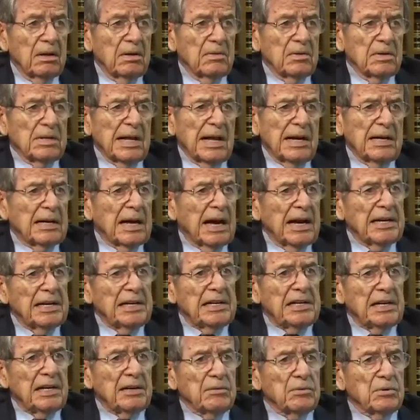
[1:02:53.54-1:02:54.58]
where that
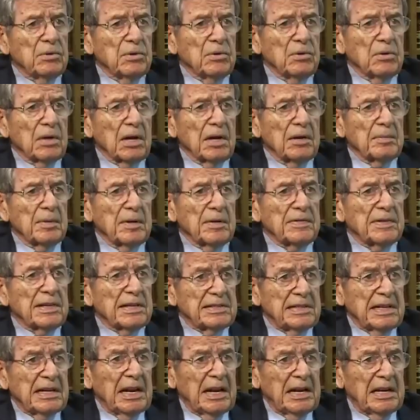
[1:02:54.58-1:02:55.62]
90-day rule. I mean,
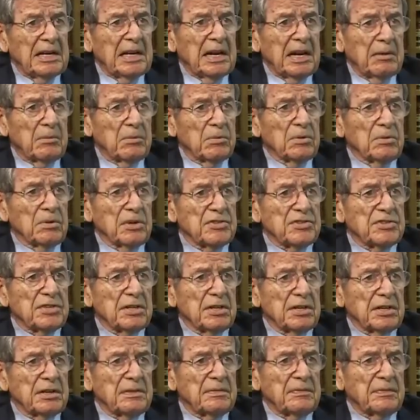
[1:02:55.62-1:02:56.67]
that 90-day rule is
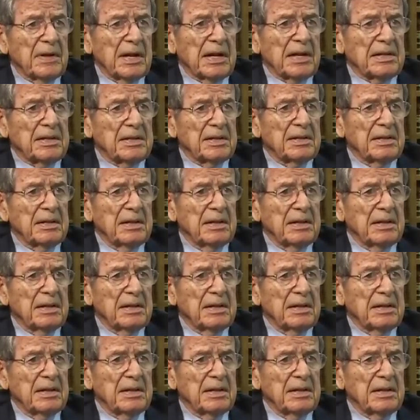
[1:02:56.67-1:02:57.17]
still in effect.